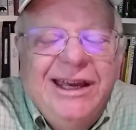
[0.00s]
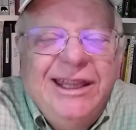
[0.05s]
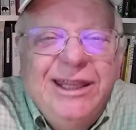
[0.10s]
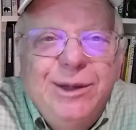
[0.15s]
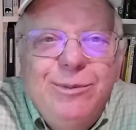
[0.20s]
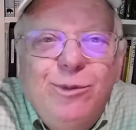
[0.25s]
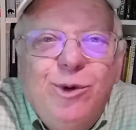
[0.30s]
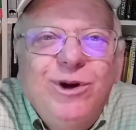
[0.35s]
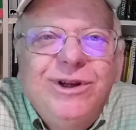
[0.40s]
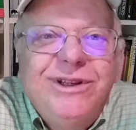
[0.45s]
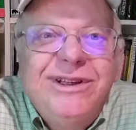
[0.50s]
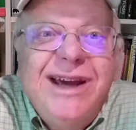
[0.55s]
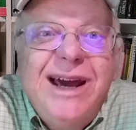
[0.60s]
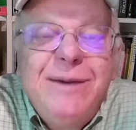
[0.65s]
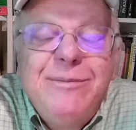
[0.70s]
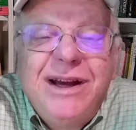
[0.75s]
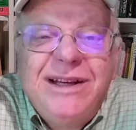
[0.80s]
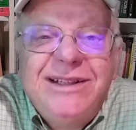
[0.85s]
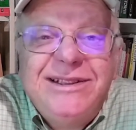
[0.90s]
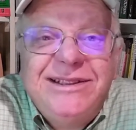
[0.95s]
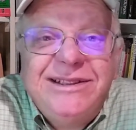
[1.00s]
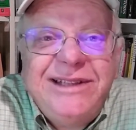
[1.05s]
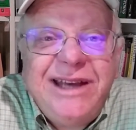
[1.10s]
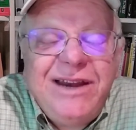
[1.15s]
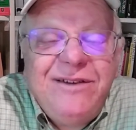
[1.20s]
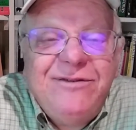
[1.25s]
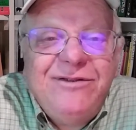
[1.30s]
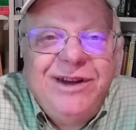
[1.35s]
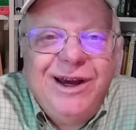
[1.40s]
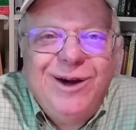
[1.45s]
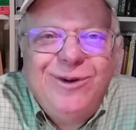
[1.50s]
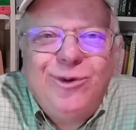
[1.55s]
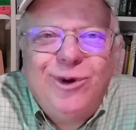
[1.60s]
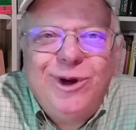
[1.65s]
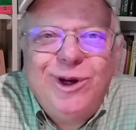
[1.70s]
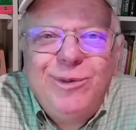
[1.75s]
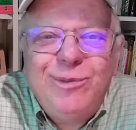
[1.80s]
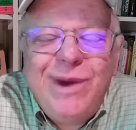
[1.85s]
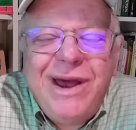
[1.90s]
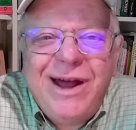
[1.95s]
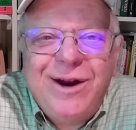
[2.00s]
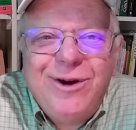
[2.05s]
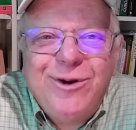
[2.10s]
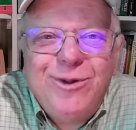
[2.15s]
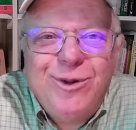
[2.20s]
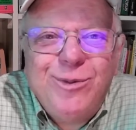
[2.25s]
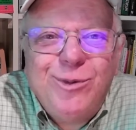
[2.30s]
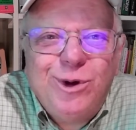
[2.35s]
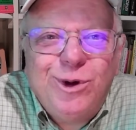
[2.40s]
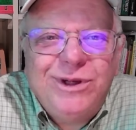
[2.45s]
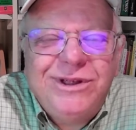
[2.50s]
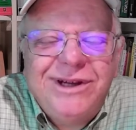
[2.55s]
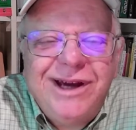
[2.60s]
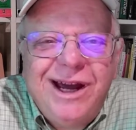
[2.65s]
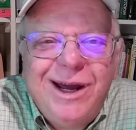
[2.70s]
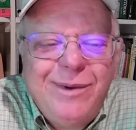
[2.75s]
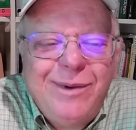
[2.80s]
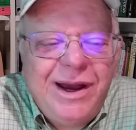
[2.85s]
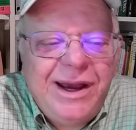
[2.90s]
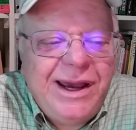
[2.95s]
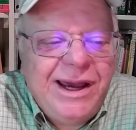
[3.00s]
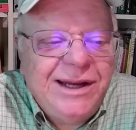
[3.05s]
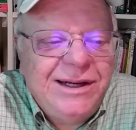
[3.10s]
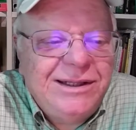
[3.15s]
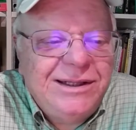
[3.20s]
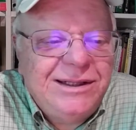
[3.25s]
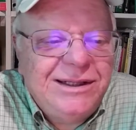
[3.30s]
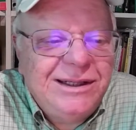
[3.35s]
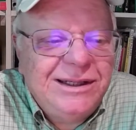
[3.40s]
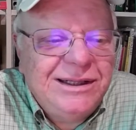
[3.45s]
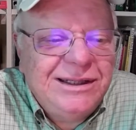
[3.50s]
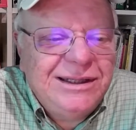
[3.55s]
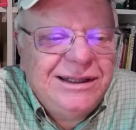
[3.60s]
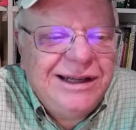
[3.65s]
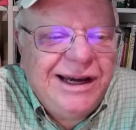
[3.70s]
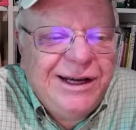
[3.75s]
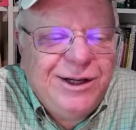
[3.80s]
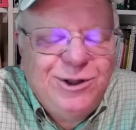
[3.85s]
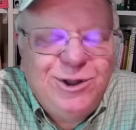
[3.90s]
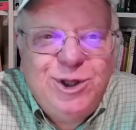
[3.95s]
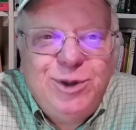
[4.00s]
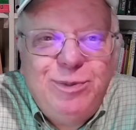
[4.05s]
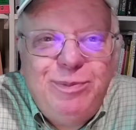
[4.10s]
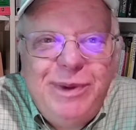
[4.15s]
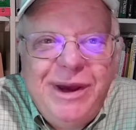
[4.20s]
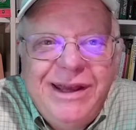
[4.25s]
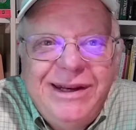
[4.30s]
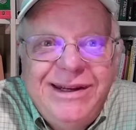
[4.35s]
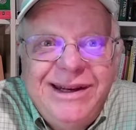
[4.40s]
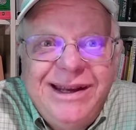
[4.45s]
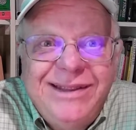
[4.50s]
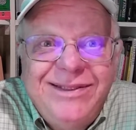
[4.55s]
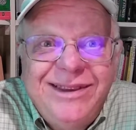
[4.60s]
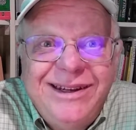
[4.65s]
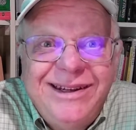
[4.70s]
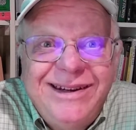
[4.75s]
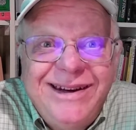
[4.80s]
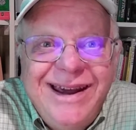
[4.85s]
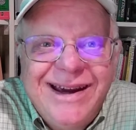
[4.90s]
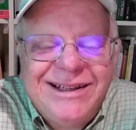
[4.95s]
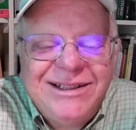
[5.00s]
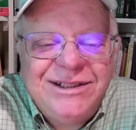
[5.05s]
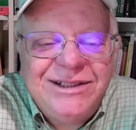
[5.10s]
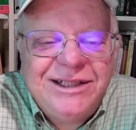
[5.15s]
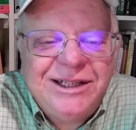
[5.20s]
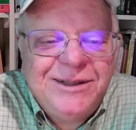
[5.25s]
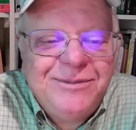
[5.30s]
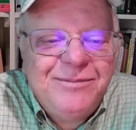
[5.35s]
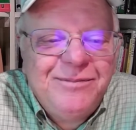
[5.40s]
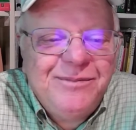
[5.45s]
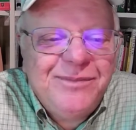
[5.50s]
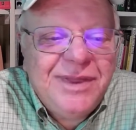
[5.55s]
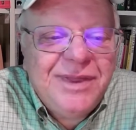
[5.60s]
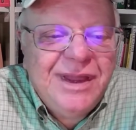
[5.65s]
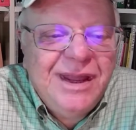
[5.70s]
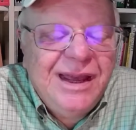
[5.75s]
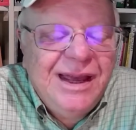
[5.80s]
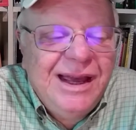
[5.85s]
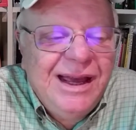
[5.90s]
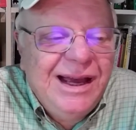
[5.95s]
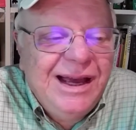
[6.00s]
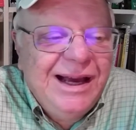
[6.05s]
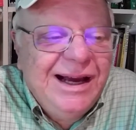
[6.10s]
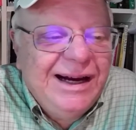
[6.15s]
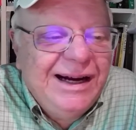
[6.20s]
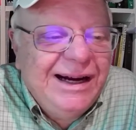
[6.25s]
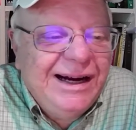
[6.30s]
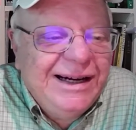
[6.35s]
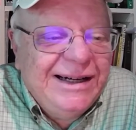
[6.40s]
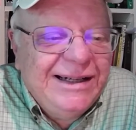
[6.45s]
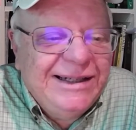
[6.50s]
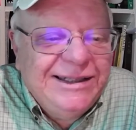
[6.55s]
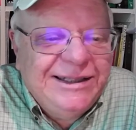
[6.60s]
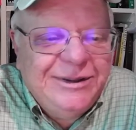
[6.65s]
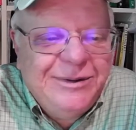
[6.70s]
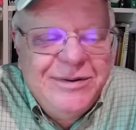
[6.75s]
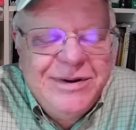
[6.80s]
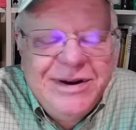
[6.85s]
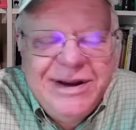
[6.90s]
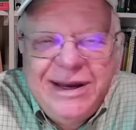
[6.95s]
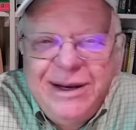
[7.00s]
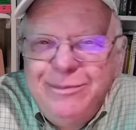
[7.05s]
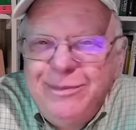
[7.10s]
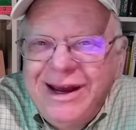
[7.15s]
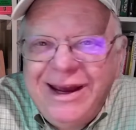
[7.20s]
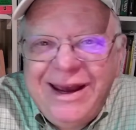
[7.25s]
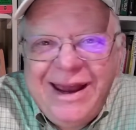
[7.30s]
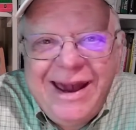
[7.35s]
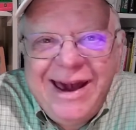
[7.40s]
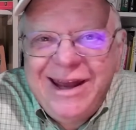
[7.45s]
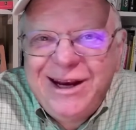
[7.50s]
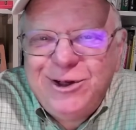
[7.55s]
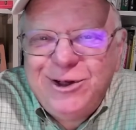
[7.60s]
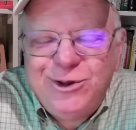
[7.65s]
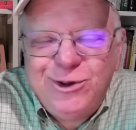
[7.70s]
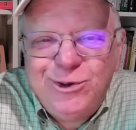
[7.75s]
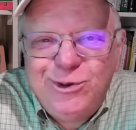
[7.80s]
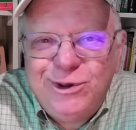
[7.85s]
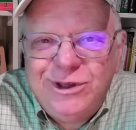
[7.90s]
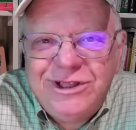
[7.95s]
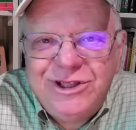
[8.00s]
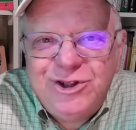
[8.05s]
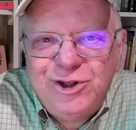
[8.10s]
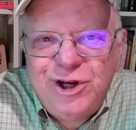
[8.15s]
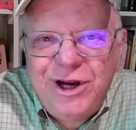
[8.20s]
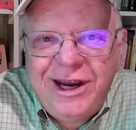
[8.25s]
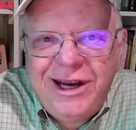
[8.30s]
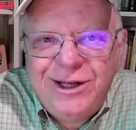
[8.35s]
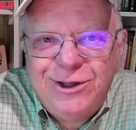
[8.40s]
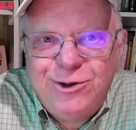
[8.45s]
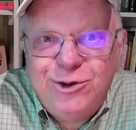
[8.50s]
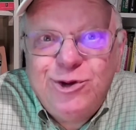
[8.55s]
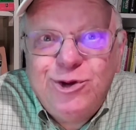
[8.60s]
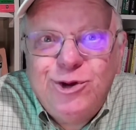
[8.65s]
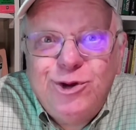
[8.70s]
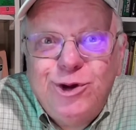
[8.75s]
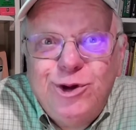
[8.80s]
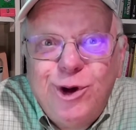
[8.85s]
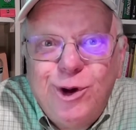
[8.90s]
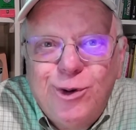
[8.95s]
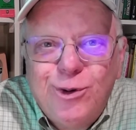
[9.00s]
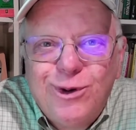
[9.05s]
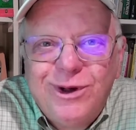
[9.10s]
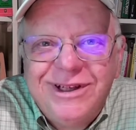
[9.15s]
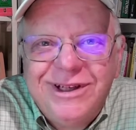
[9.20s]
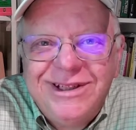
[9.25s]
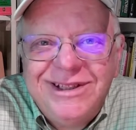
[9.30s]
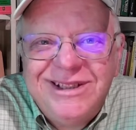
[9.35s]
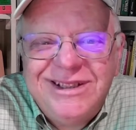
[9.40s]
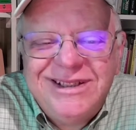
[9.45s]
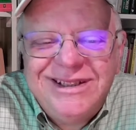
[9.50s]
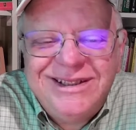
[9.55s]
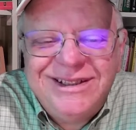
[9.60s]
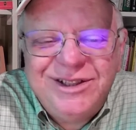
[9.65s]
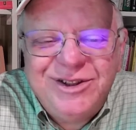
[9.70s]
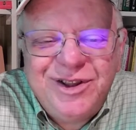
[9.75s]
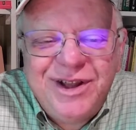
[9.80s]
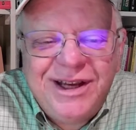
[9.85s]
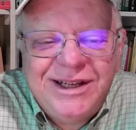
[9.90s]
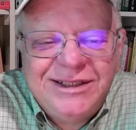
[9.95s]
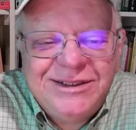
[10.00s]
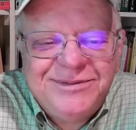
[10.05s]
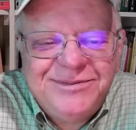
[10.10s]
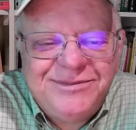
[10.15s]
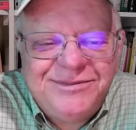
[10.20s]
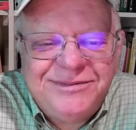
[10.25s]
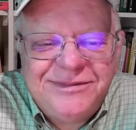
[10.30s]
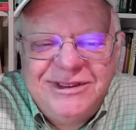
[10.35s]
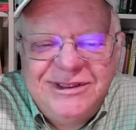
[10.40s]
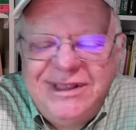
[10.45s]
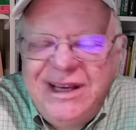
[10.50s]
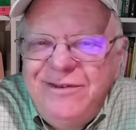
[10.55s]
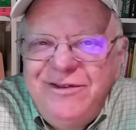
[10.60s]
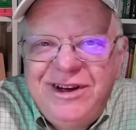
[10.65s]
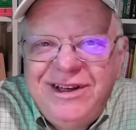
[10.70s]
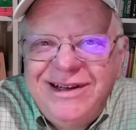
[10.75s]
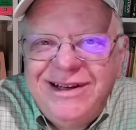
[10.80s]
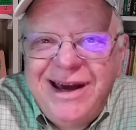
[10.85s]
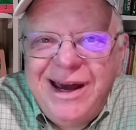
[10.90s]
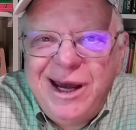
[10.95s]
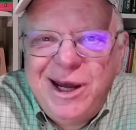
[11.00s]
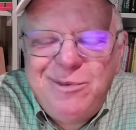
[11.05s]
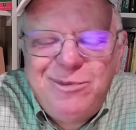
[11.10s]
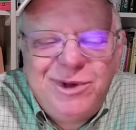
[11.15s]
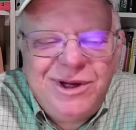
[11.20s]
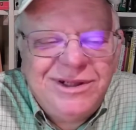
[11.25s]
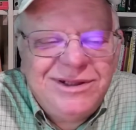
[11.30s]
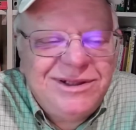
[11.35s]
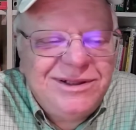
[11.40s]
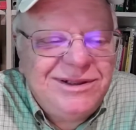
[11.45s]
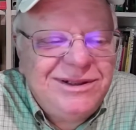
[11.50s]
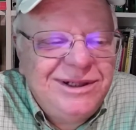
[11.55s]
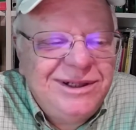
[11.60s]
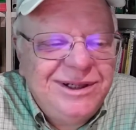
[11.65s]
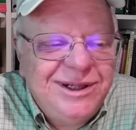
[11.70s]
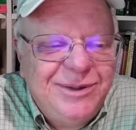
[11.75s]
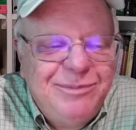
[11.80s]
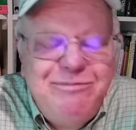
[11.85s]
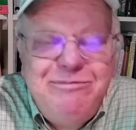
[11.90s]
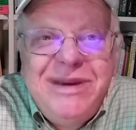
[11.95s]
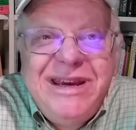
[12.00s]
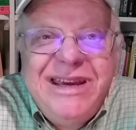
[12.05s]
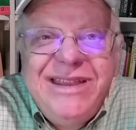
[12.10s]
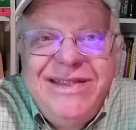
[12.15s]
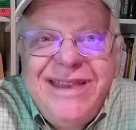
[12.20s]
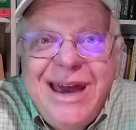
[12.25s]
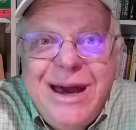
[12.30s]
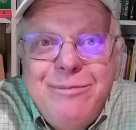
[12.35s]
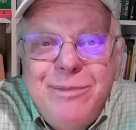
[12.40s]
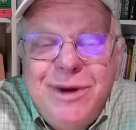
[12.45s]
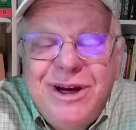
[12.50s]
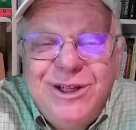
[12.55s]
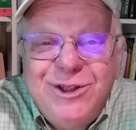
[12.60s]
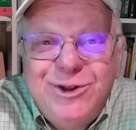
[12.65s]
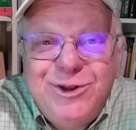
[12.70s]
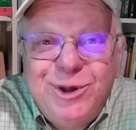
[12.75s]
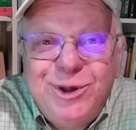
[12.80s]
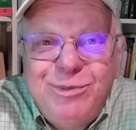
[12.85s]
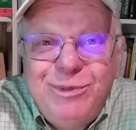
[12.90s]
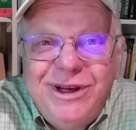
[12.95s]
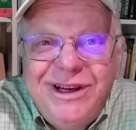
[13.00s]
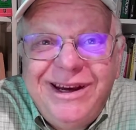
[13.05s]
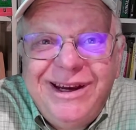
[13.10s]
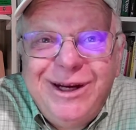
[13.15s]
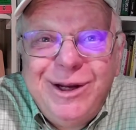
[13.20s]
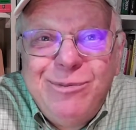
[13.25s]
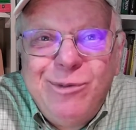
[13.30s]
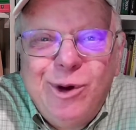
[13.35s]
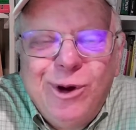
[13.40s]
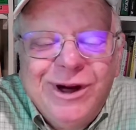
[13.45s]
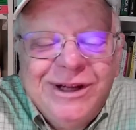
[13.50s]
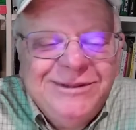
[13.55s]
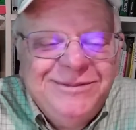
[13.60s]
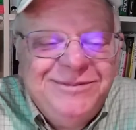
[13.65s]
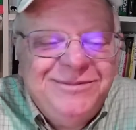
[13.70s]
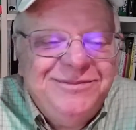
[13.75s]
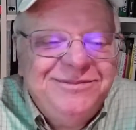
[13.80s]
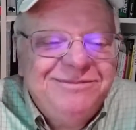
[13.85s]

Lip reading: And the more time I saved on one matter, the more time I could spend on the next. And my attitude has changed totally since then. Saving time doesn't mean that much to me anymore.